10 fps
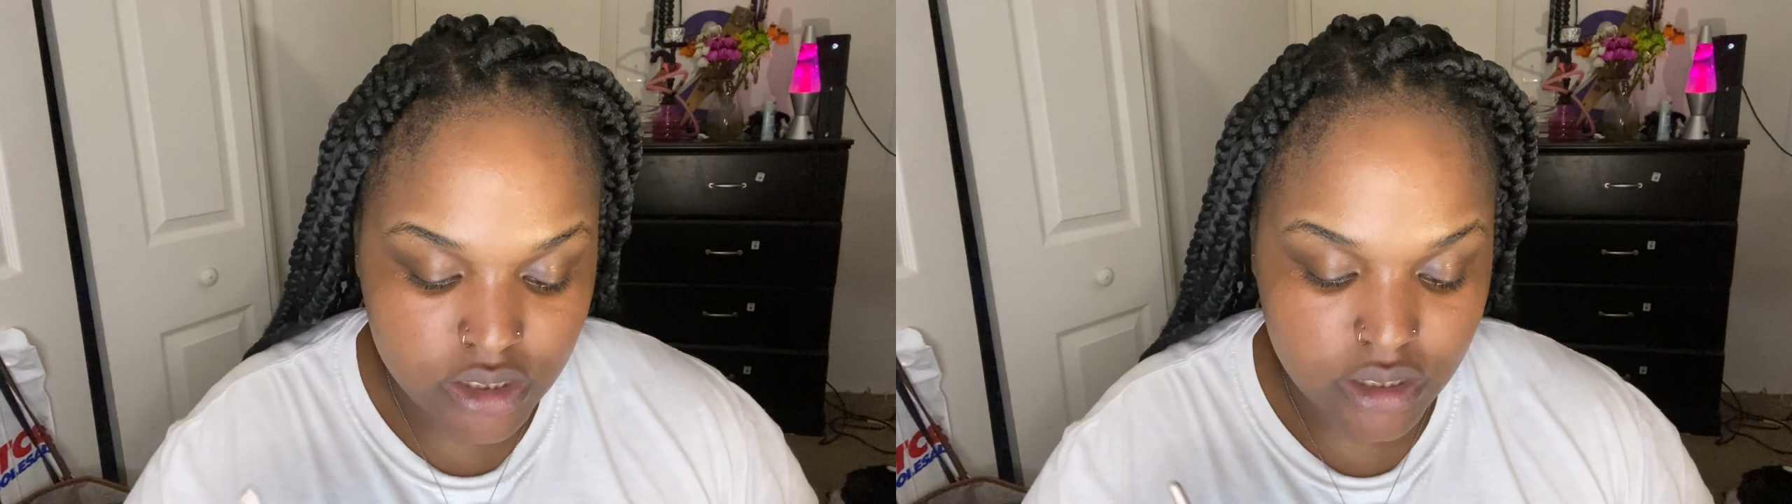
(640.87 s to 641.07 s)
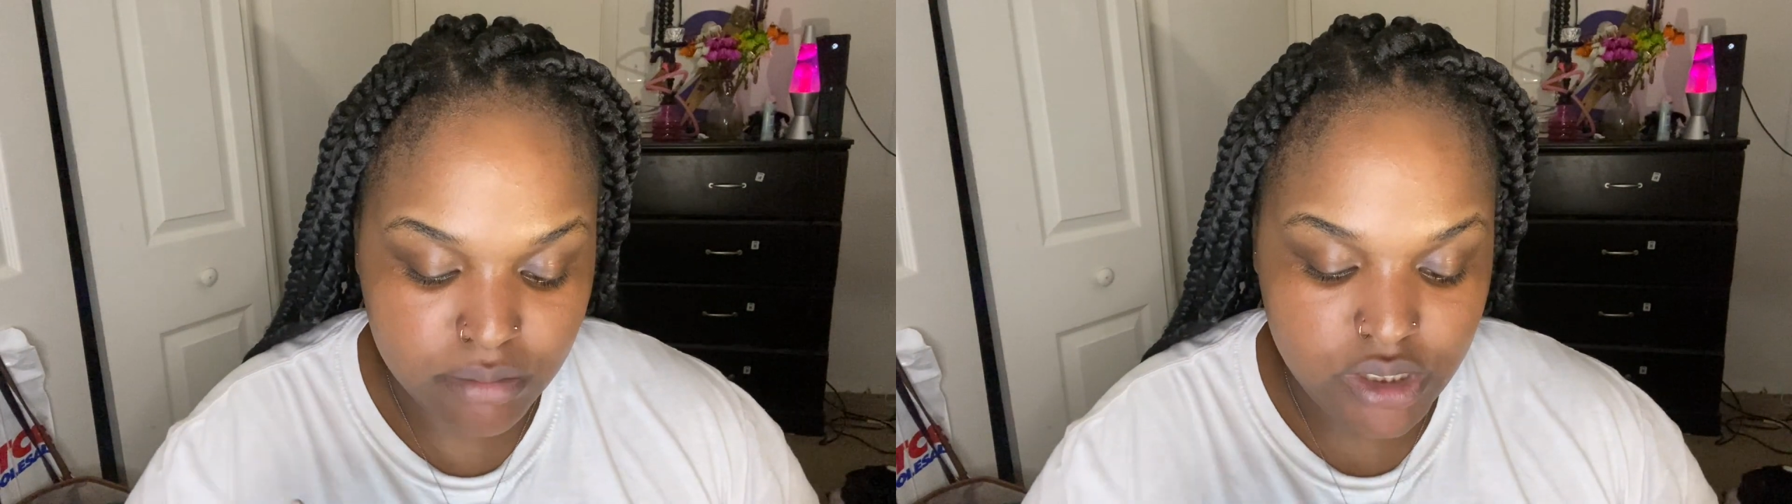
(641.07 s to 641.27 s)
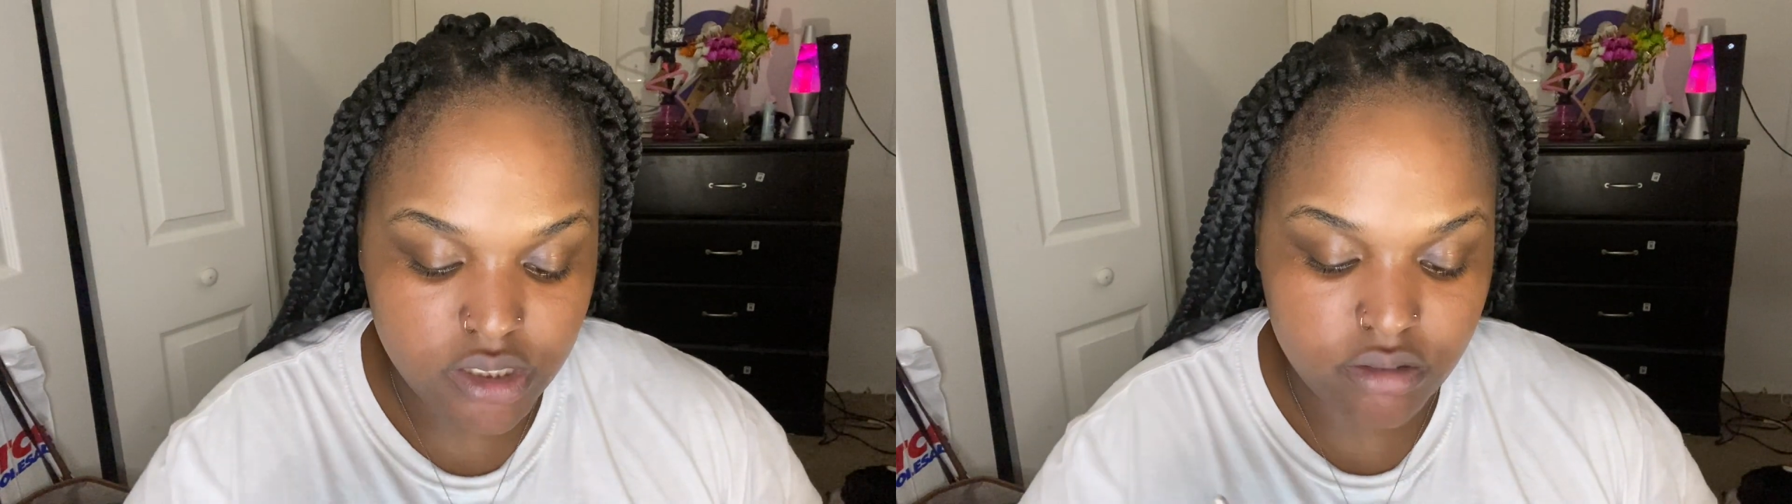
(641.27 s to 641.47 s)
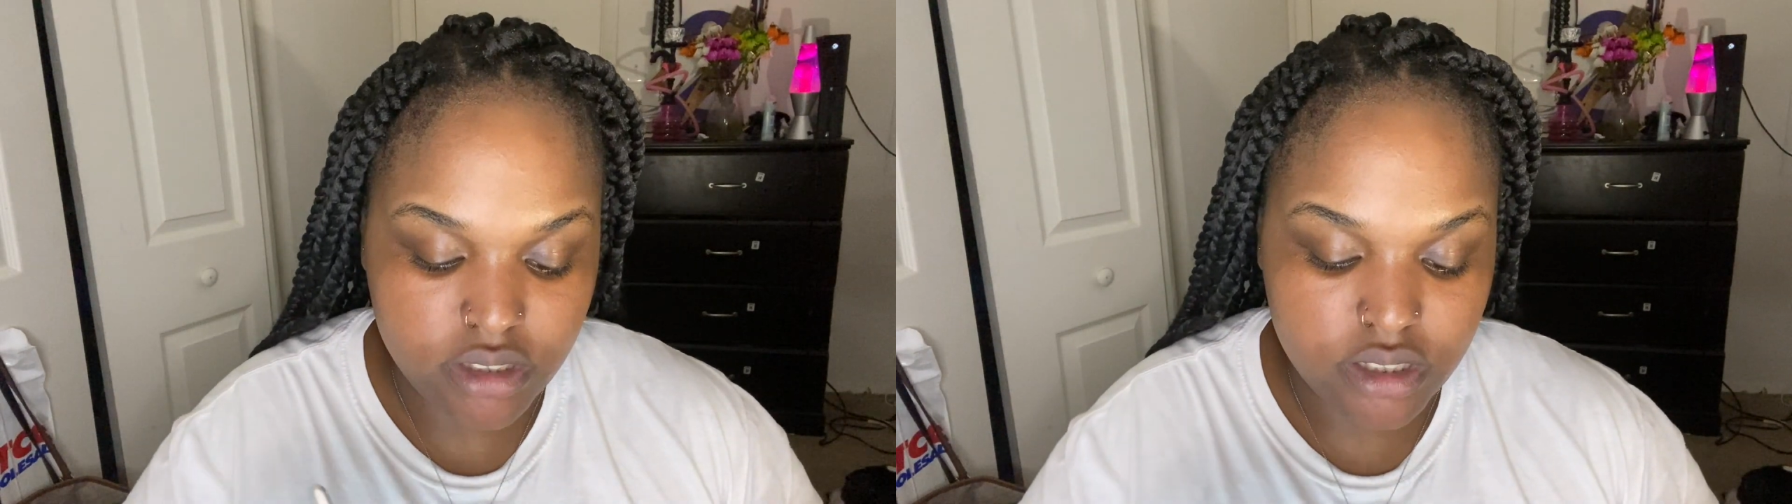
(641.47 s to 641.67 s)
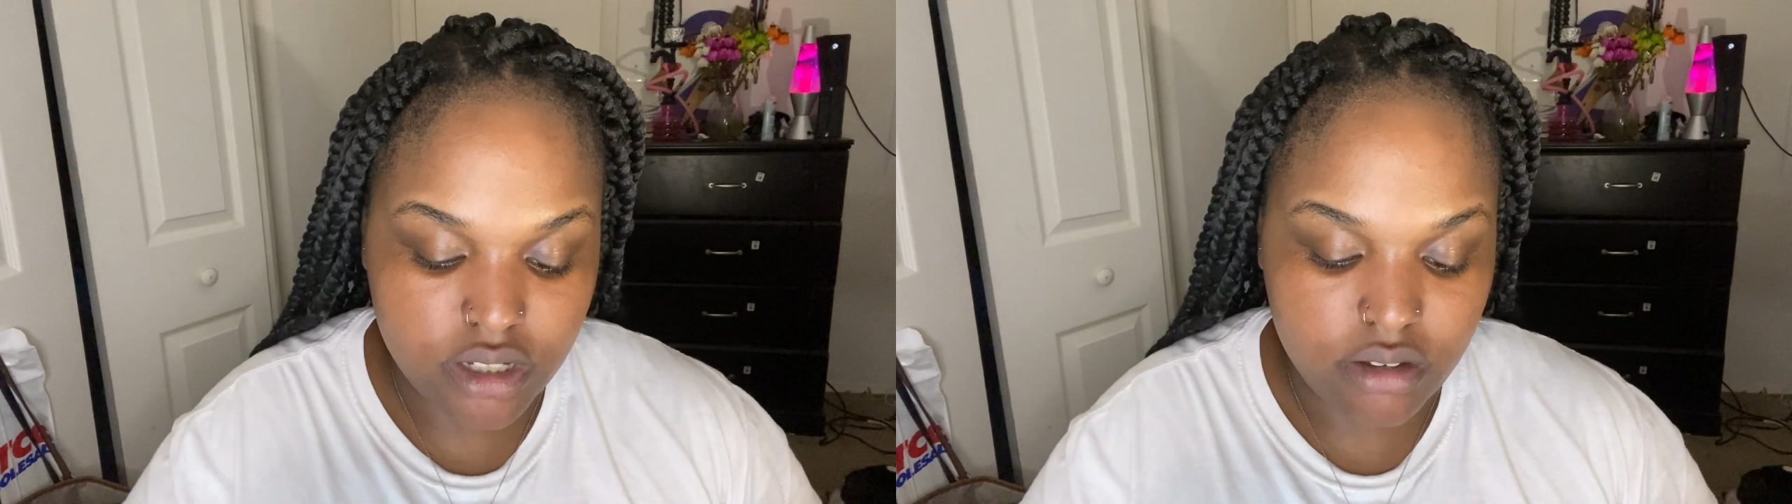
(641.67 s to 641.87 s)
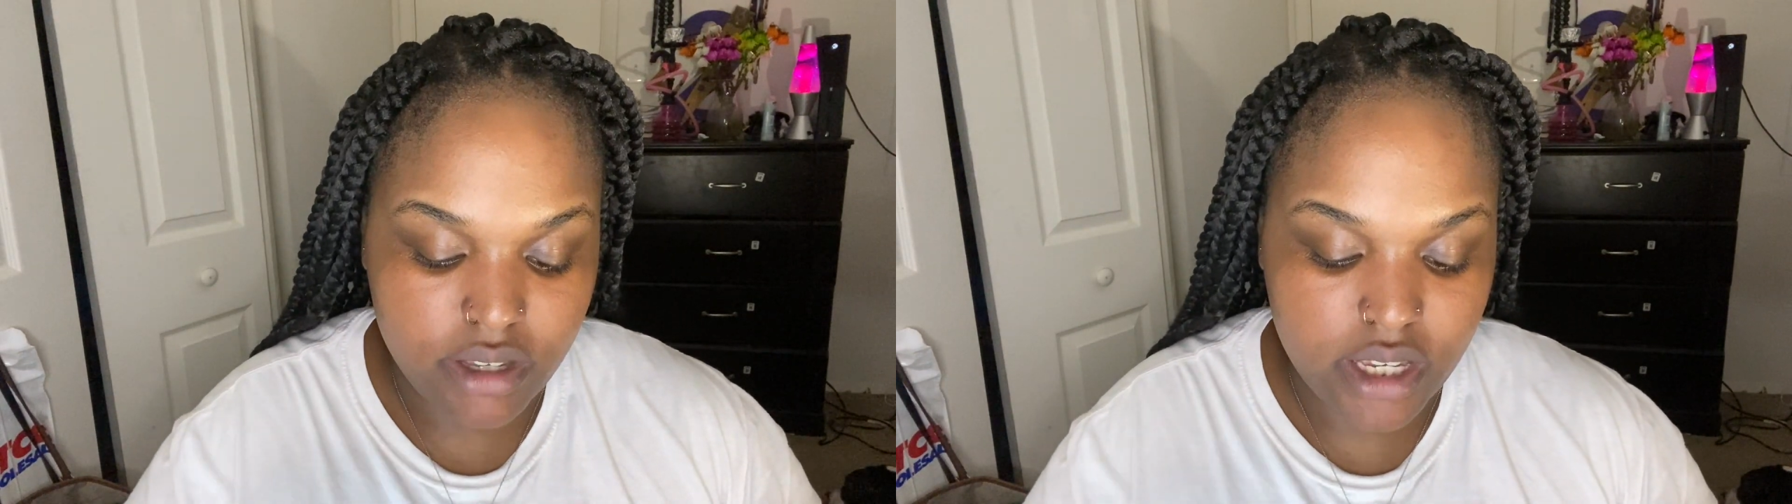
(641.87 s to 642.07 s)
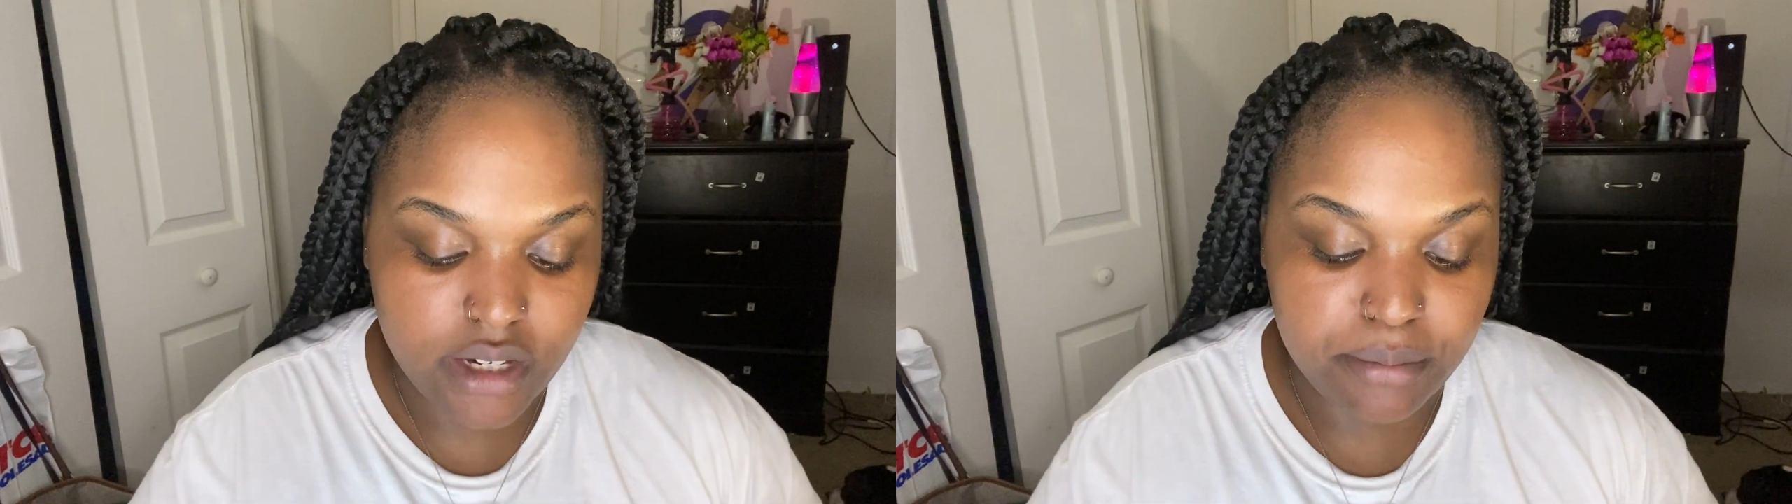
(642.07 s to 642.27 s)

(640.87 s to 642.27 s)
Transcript: So I'm just going to go ahead